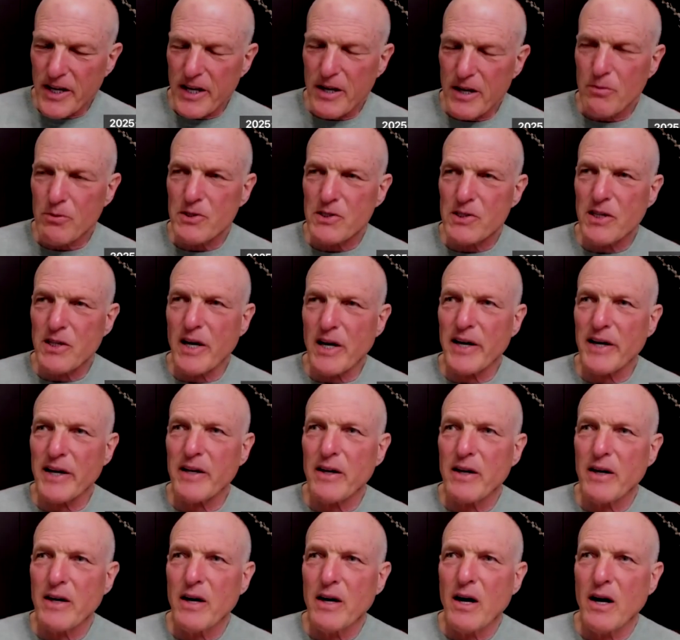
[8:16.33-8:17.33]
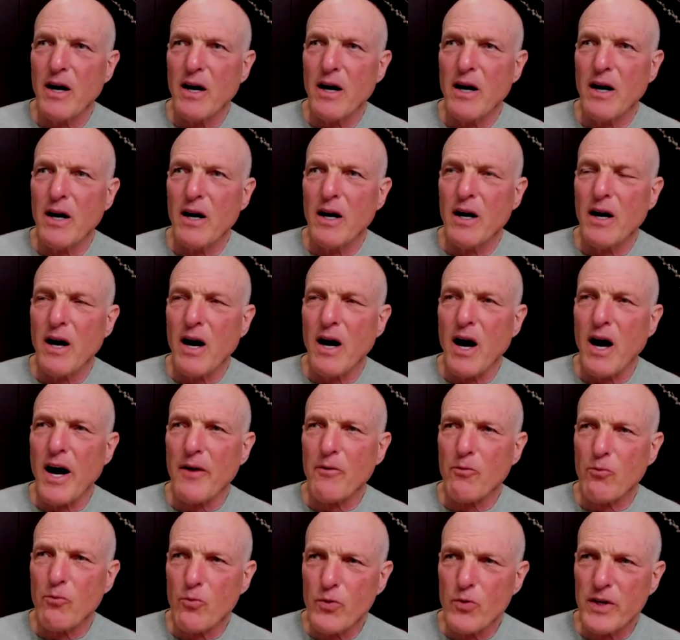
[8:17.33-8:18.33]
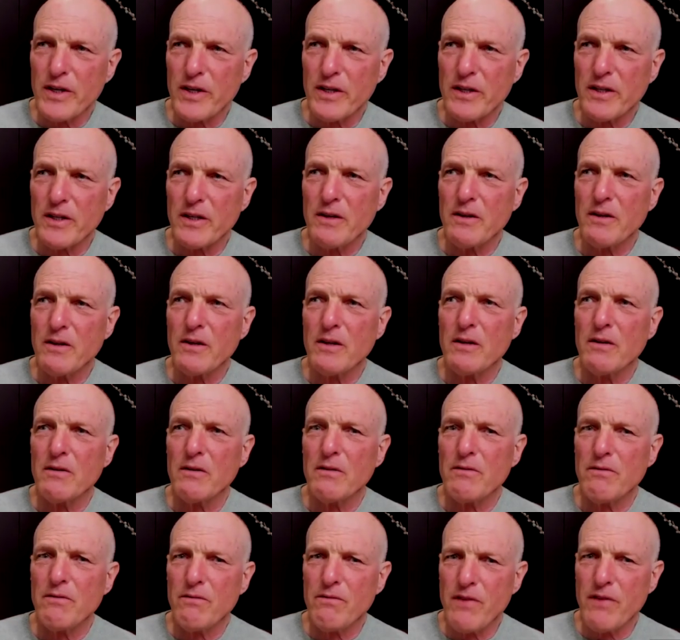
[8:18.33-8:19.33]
It was like I really